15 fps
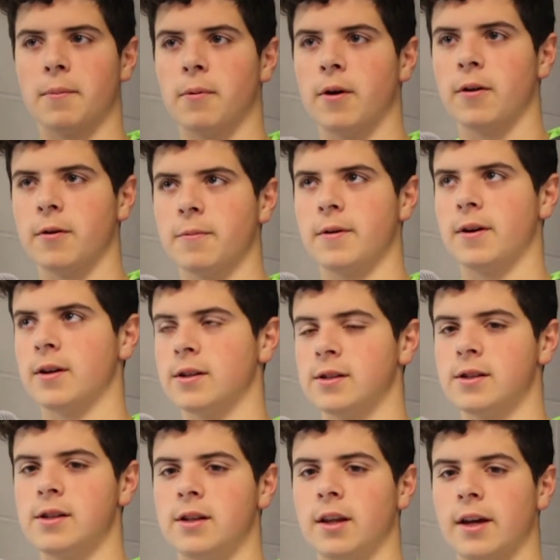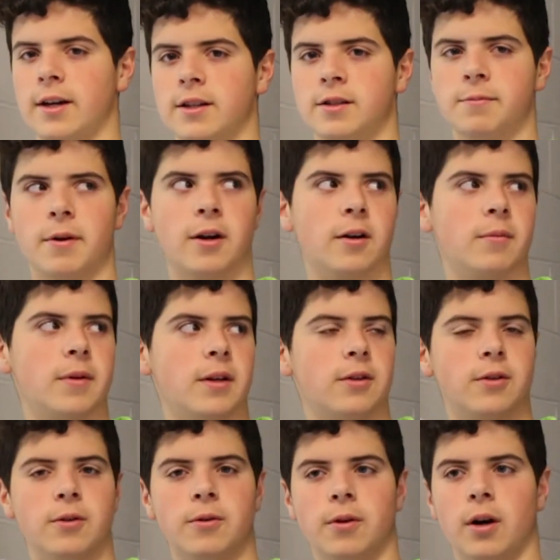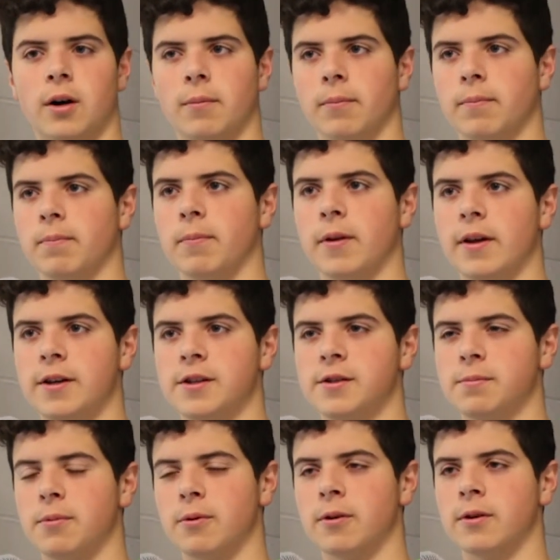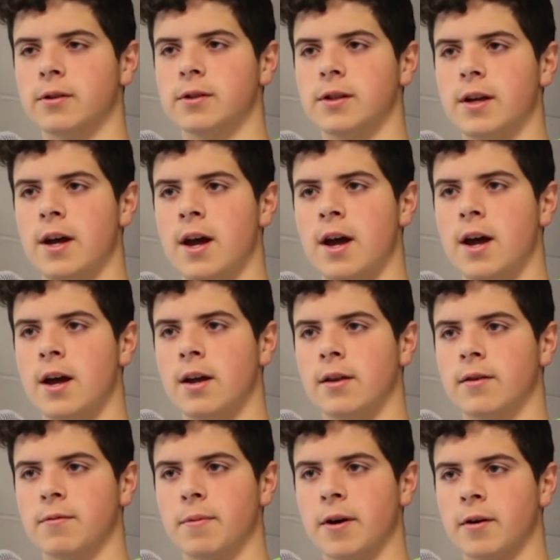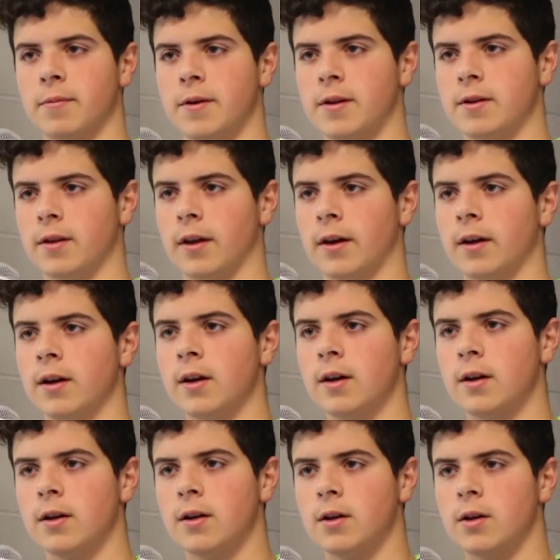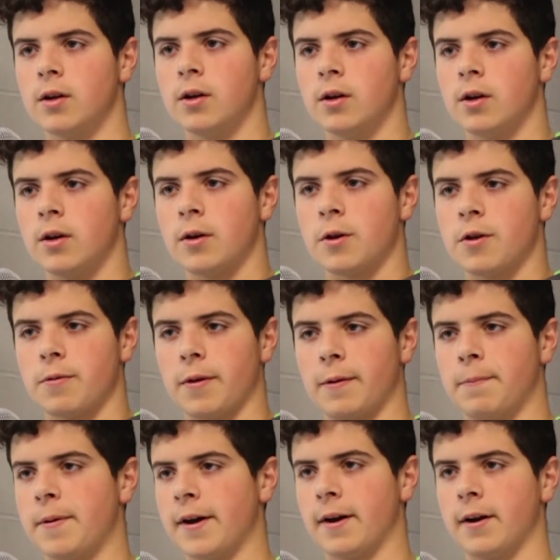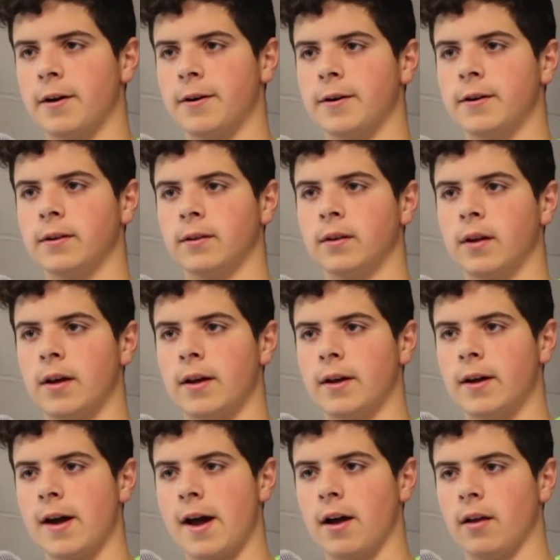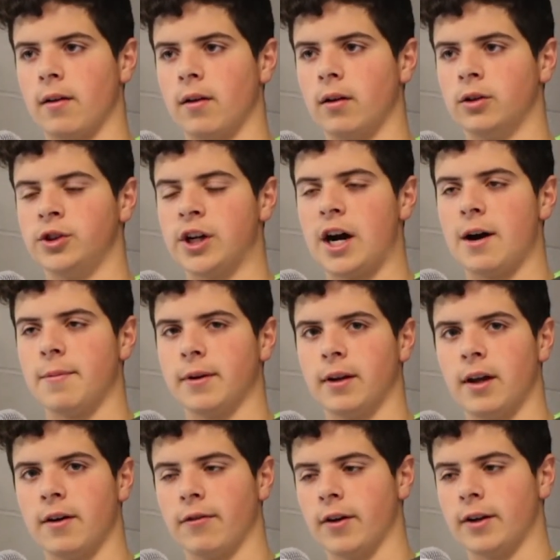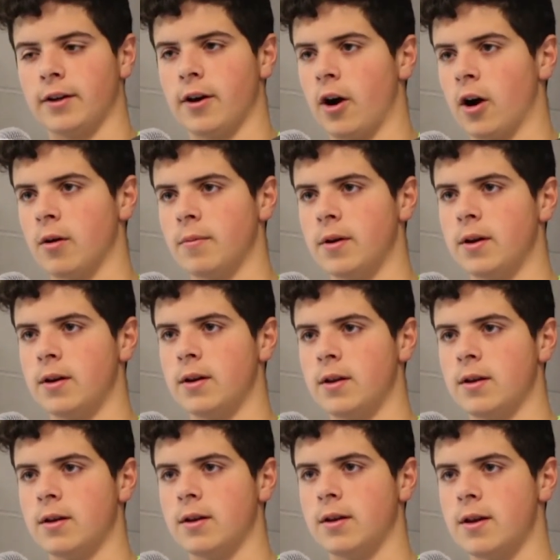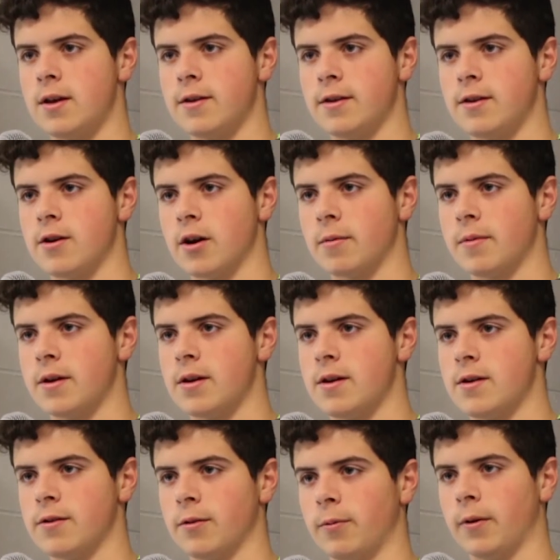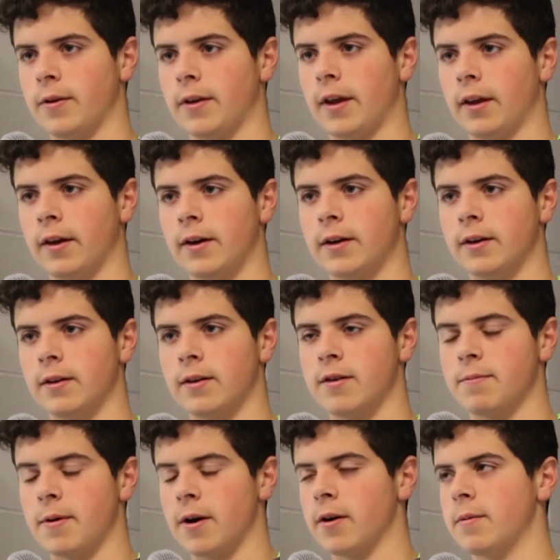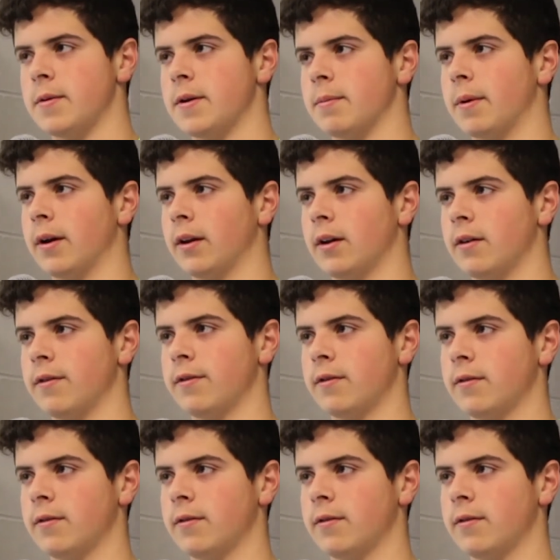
brother, because he like inspired me to play sports and inspired me to like pick a good like job in life, like the Army. And he's in the Army. He's the one that like inspired me in my life.